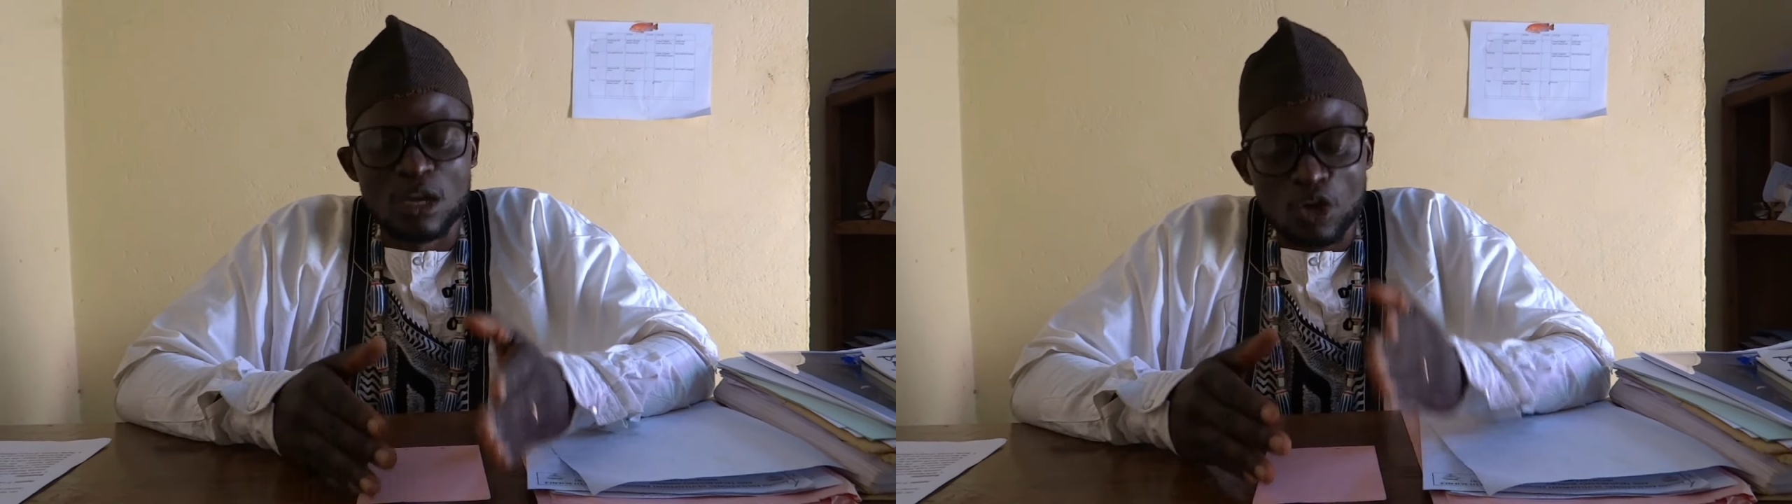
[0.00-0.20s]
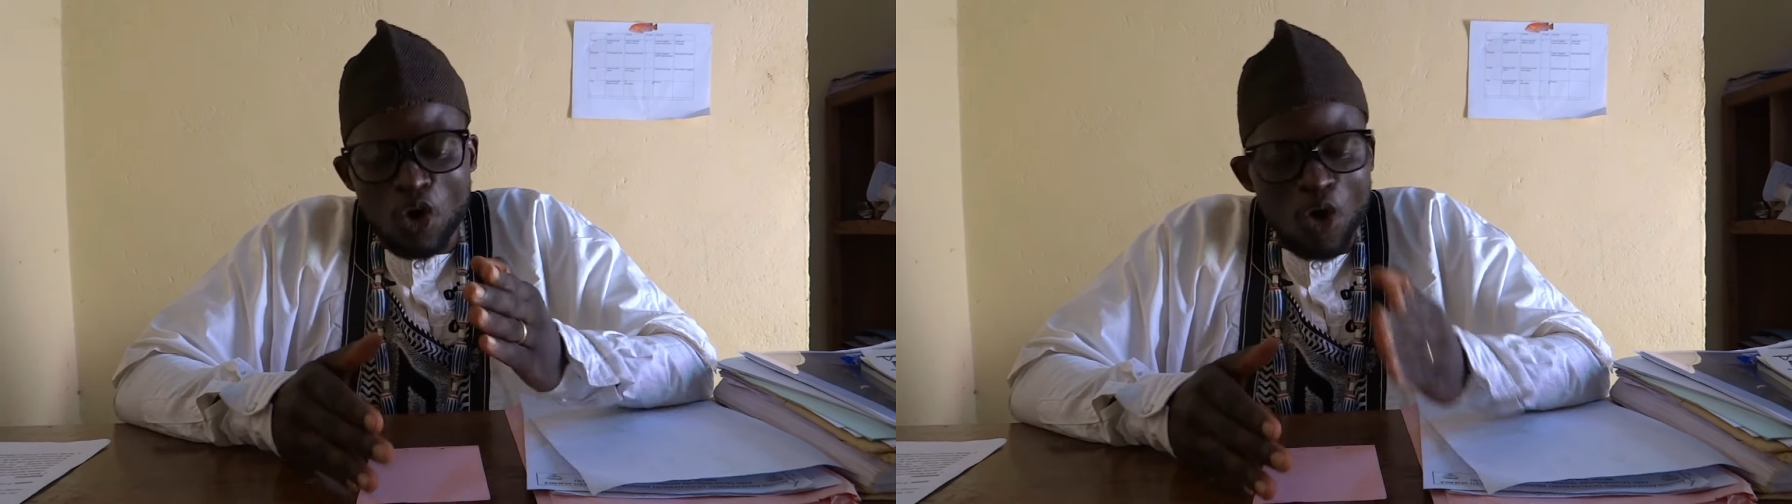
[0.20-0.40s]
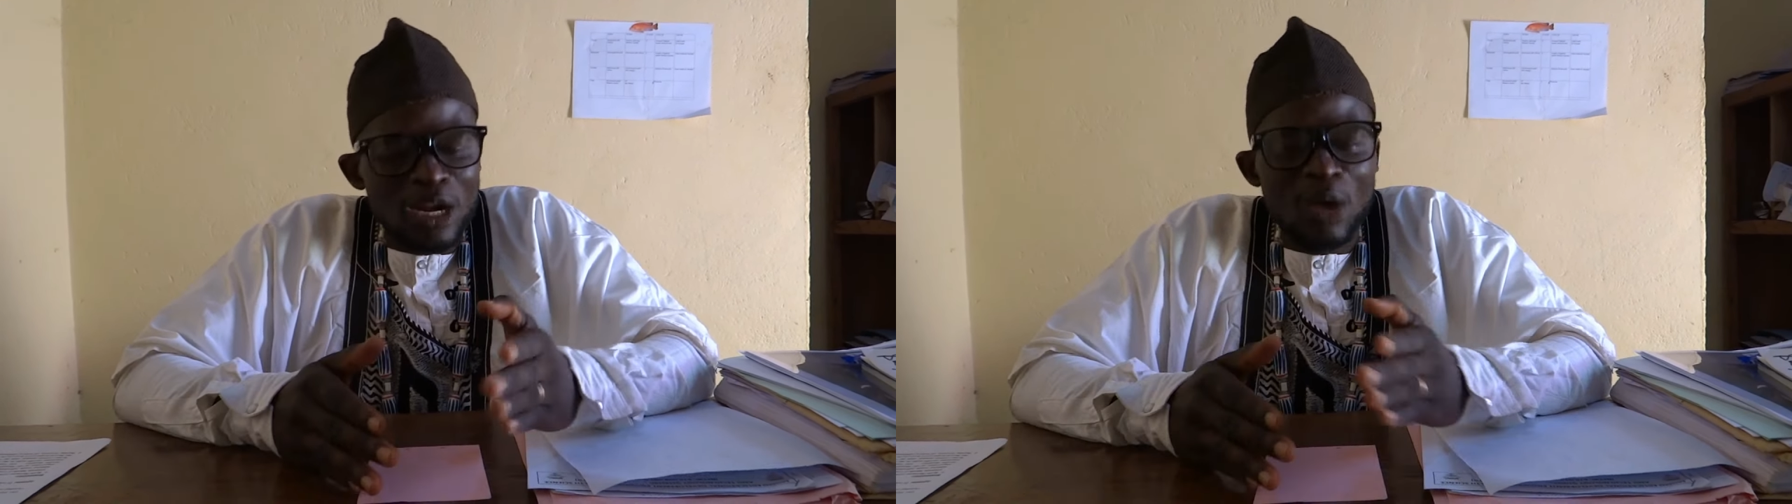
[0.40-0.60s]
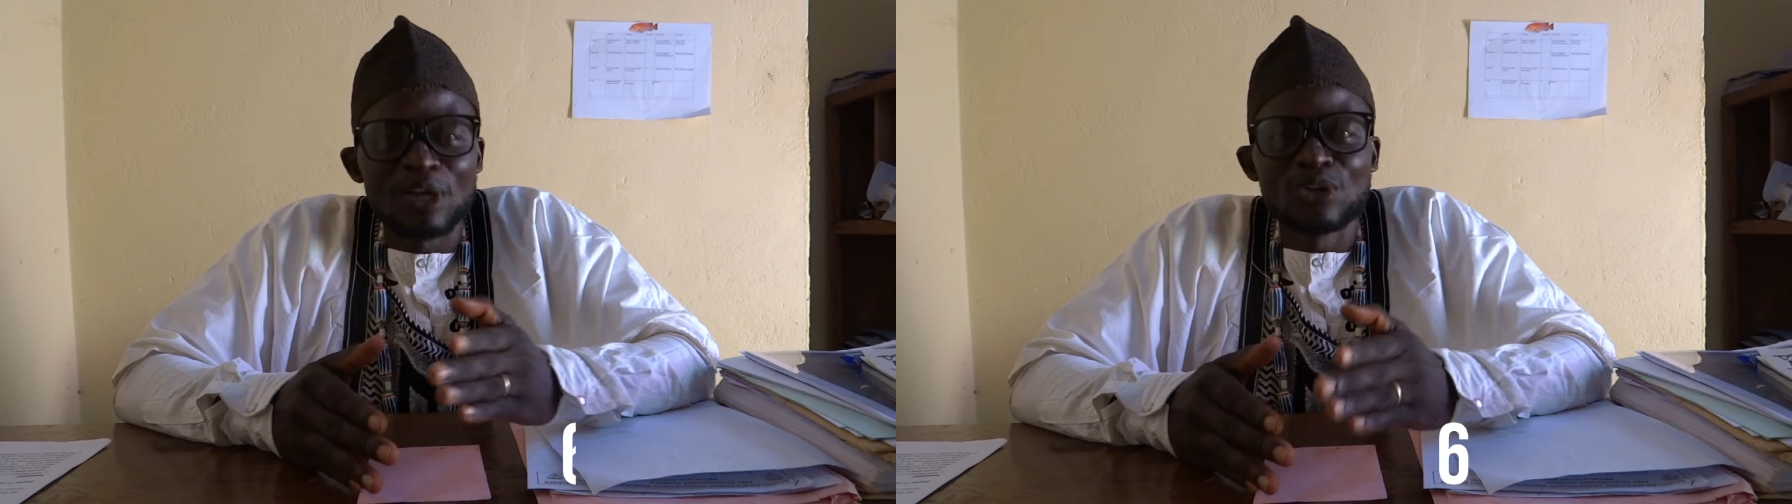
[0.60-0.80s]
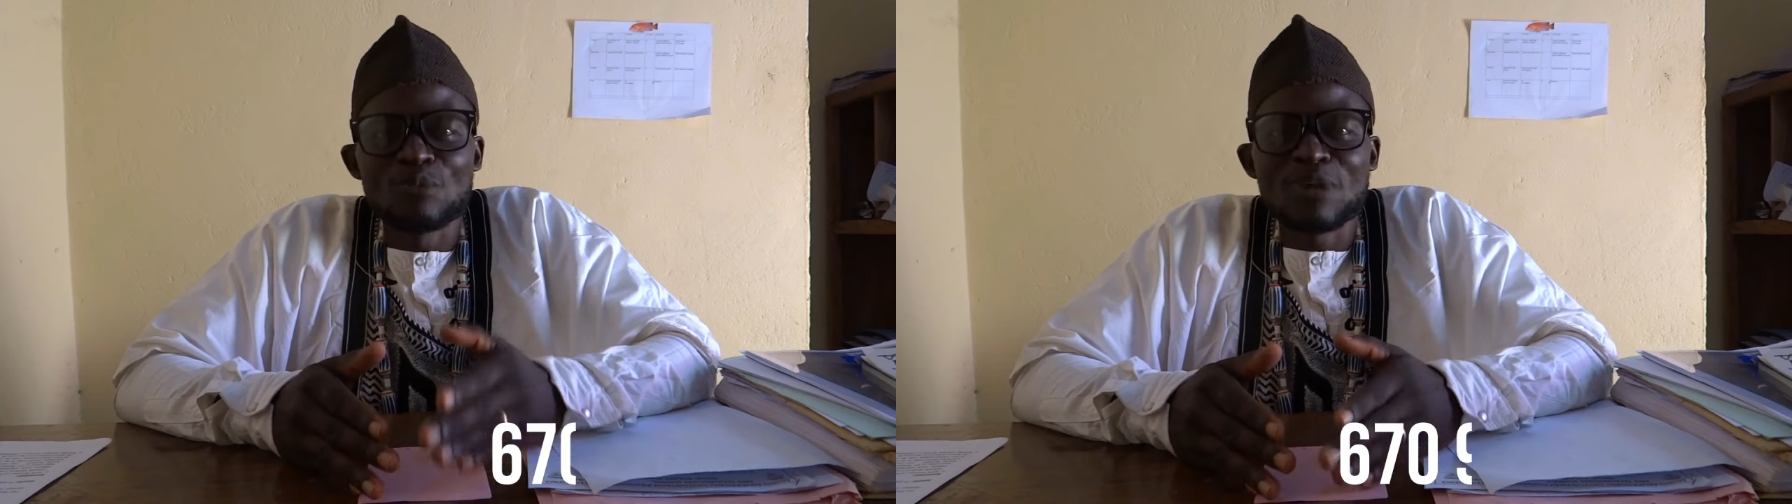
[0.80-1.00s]
Call
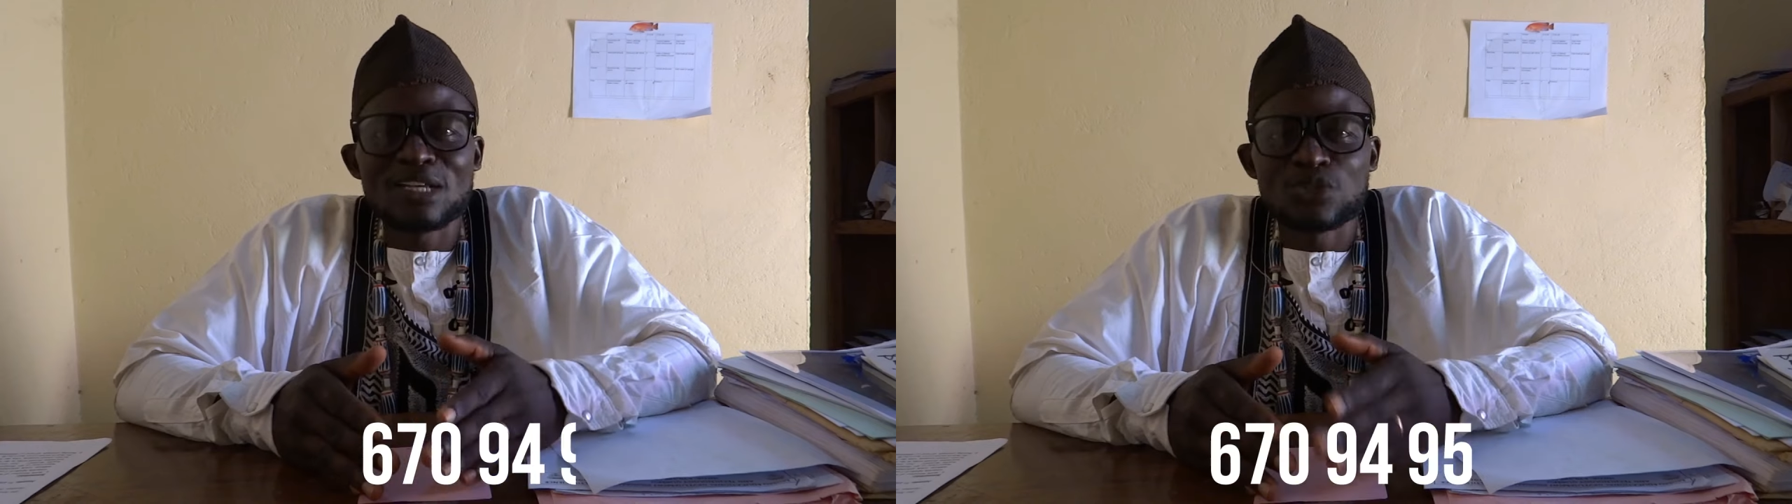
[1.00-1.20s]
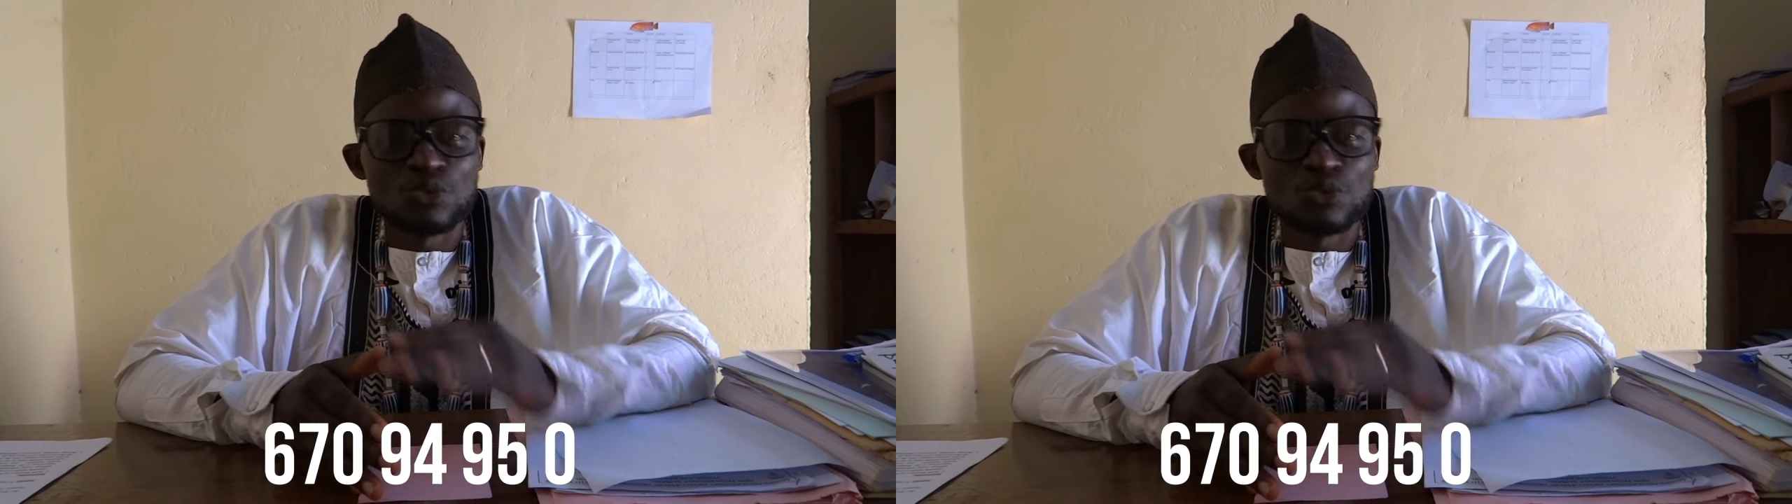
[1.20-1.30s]
our numbers,